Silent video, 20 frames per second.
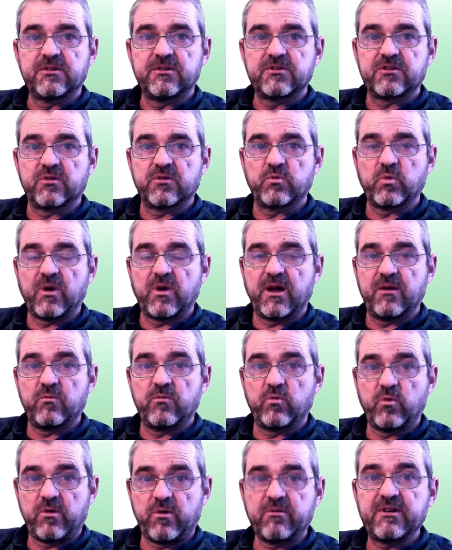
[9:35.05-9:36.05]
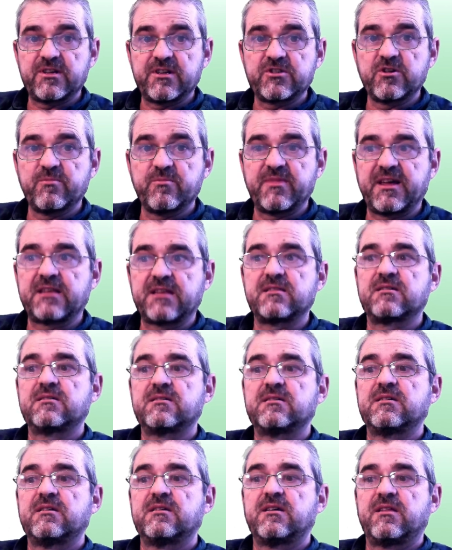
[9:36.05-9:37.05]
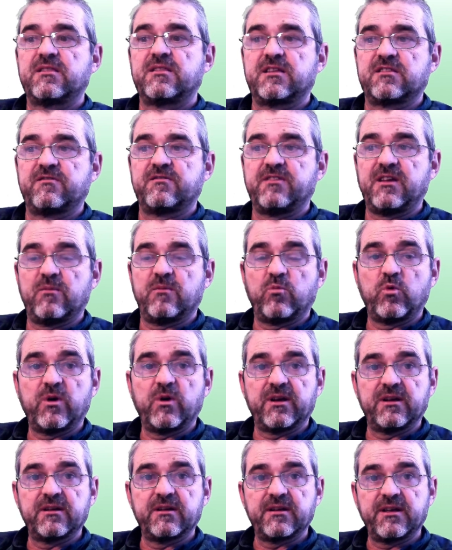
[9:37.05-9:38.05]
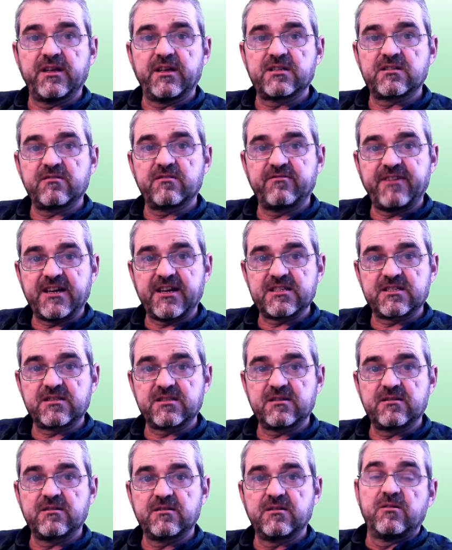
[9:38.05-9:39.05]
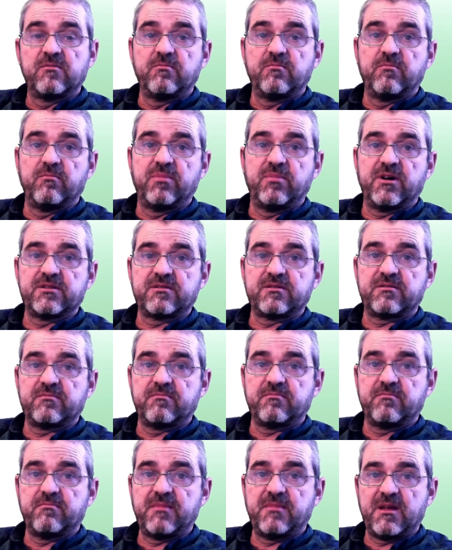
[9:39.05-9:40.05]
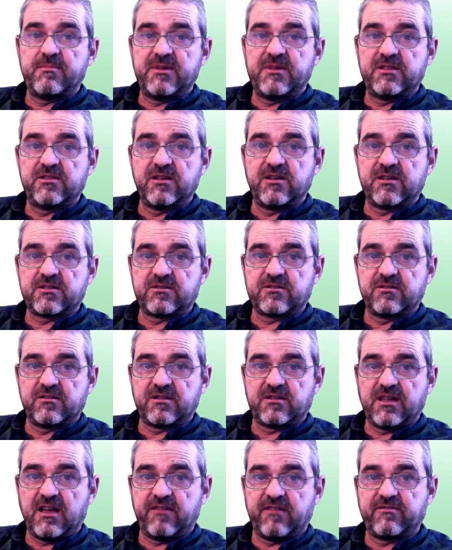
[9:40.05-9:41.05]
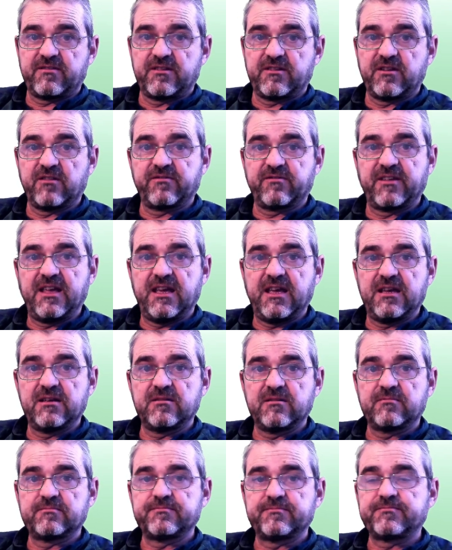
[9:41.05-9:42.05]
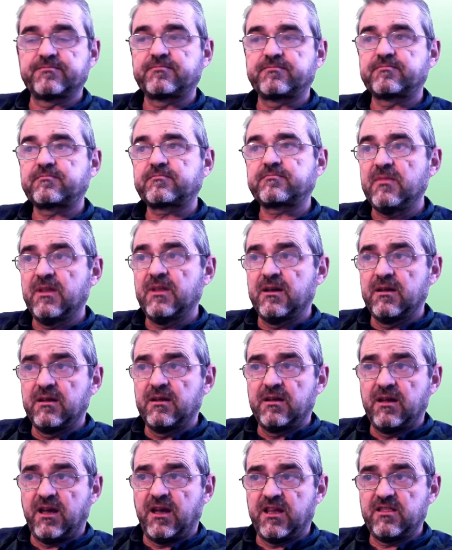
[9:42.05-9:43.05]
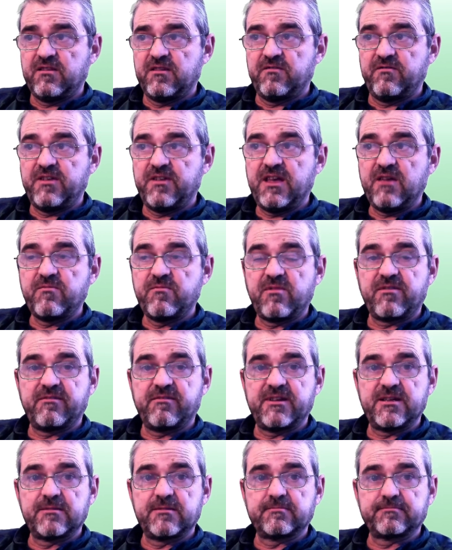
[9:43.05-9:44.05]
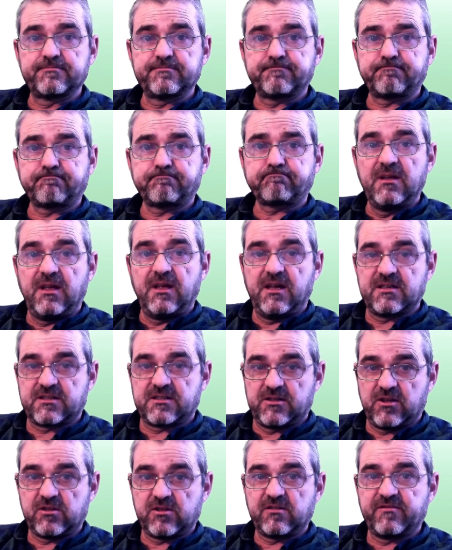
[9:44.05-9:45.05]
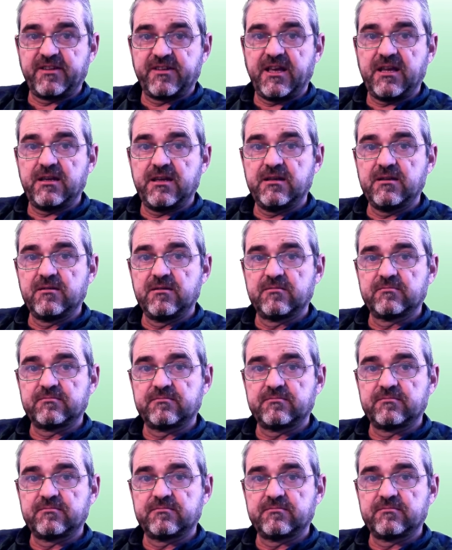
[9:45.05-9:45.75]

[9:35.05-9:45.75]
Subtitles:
So we will assume that VM1 is fast, but maybe it does not have enough gain, and VM3 has a lot of gain,